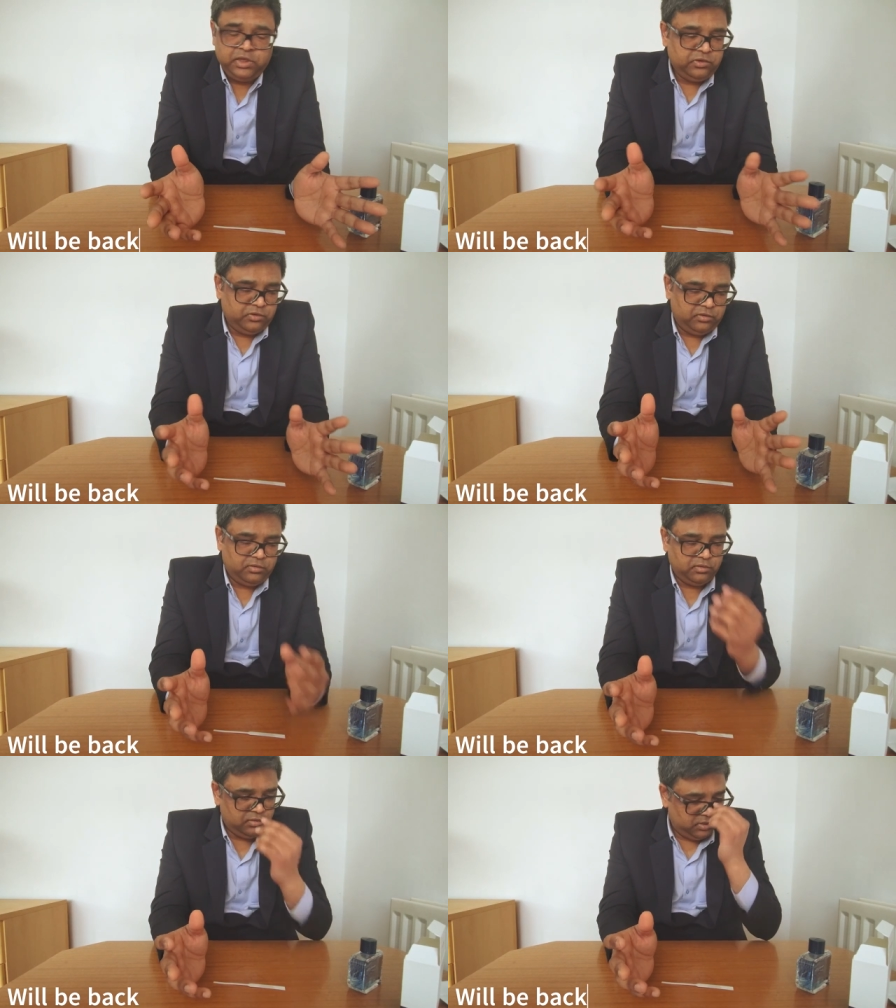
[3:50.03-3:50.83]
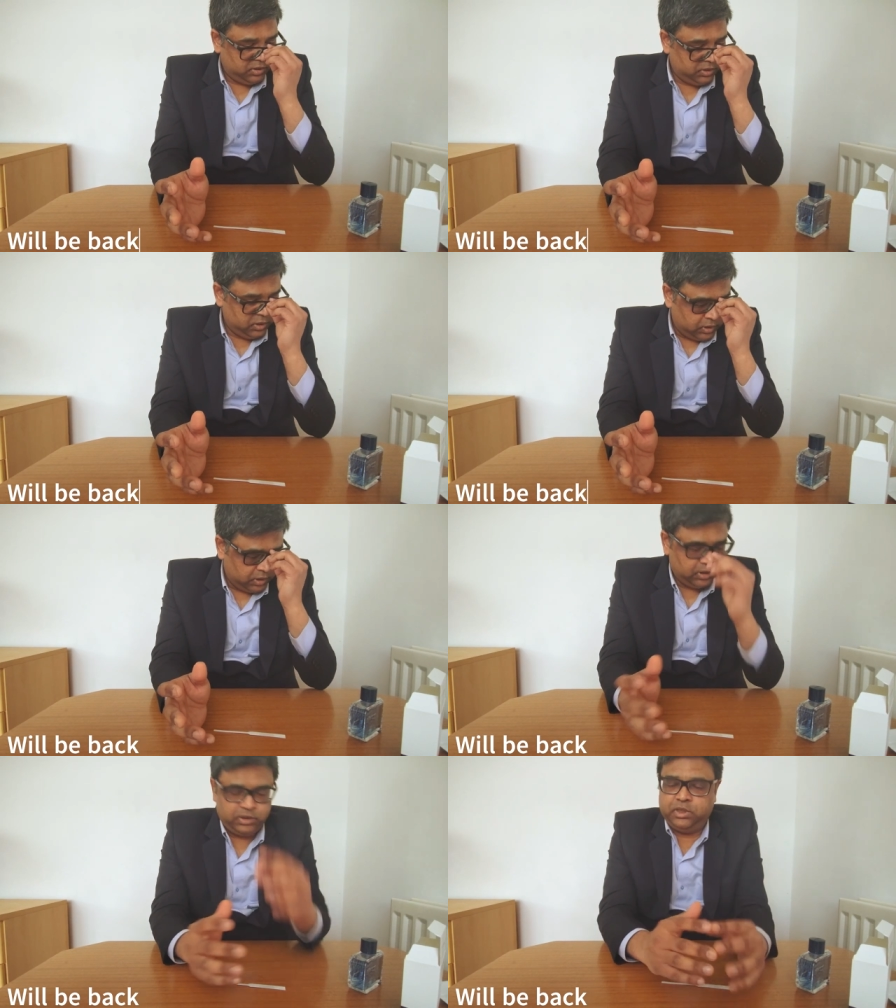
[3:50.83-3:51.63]
So,
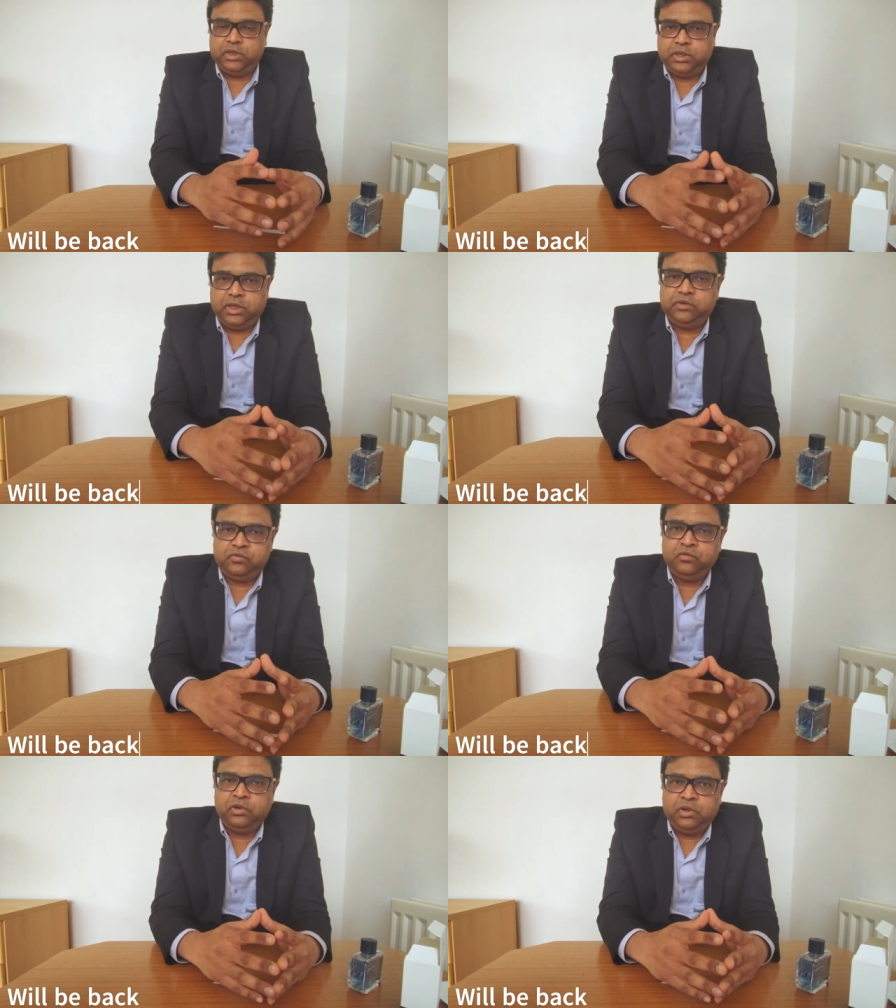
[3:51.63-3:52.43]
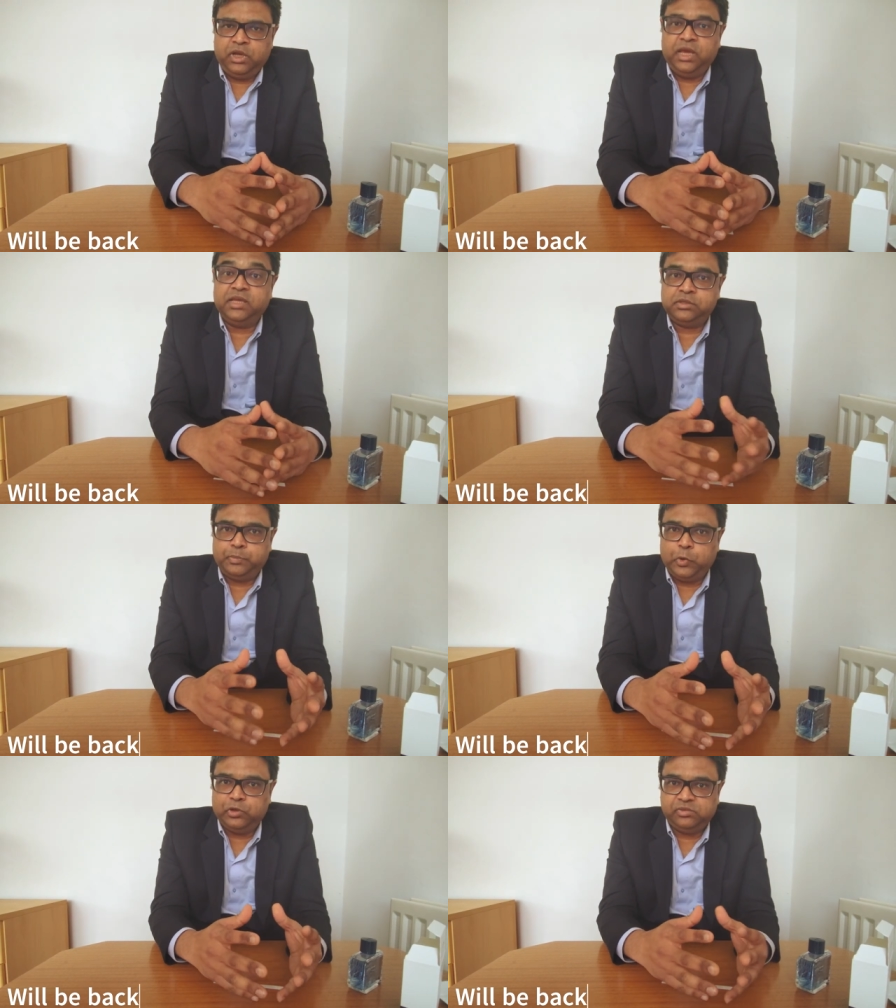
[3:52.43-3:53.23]
yeah, uh, as soon as
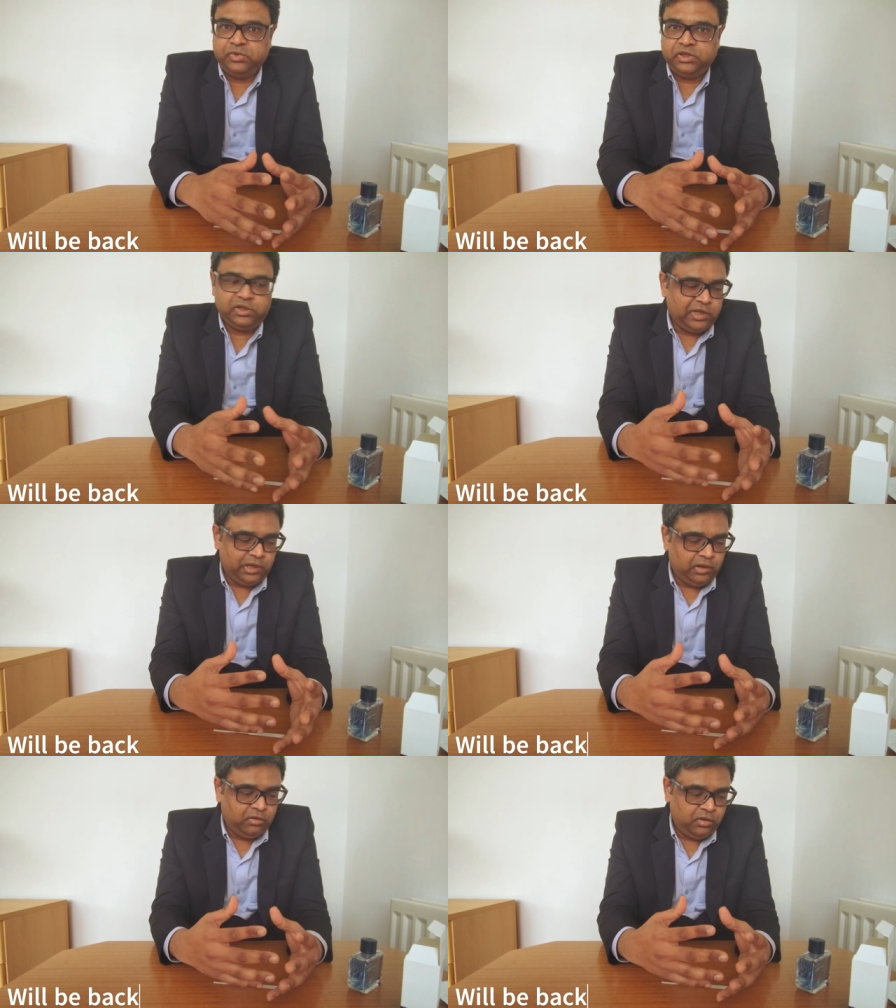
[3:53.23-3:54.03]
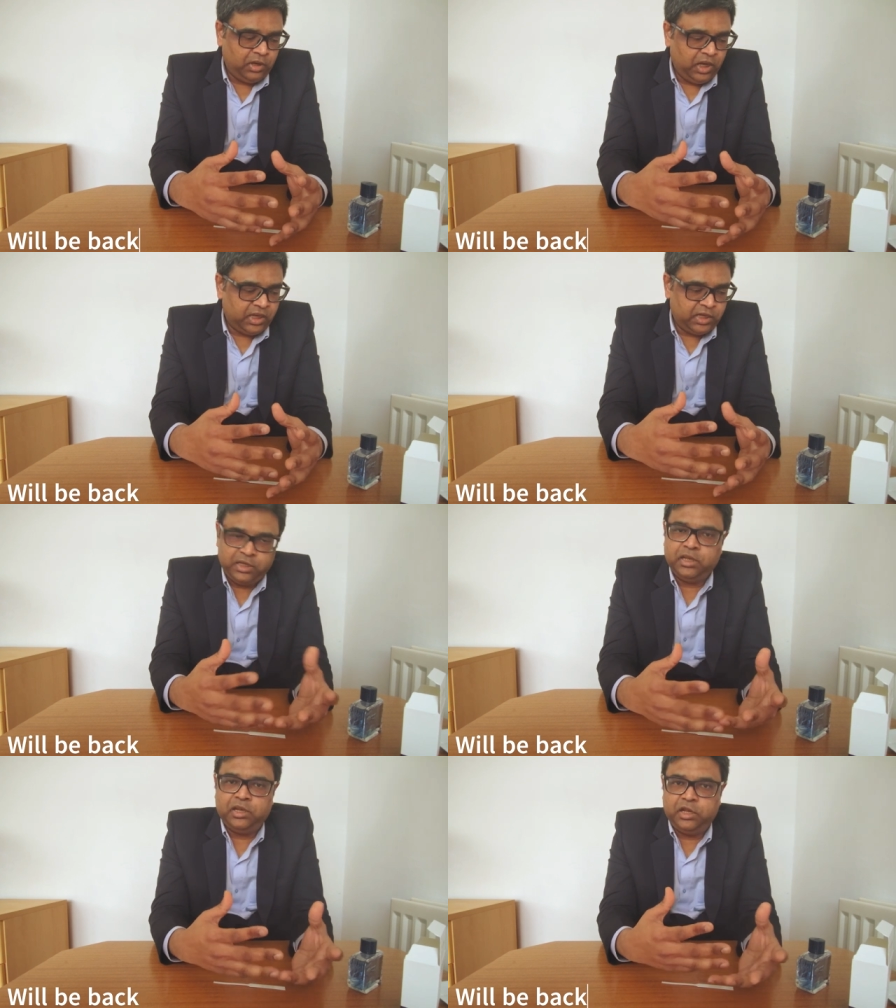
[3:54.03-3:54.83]
possible that I
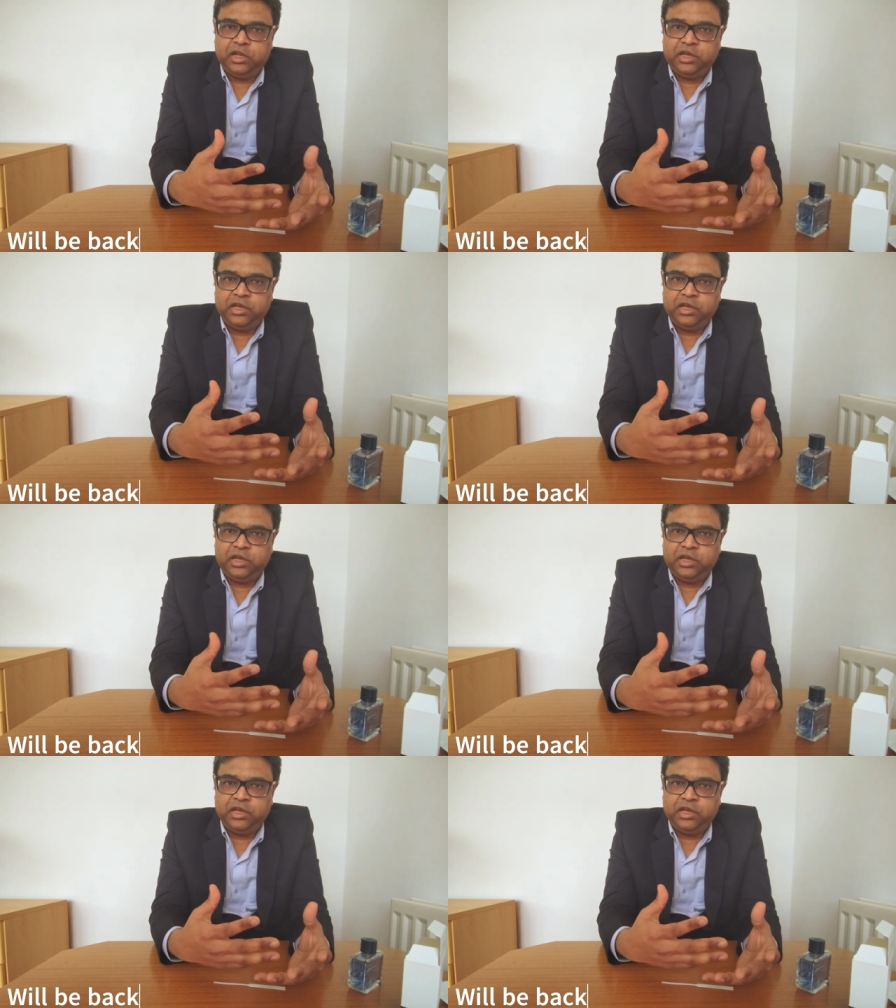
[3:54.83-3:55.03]
can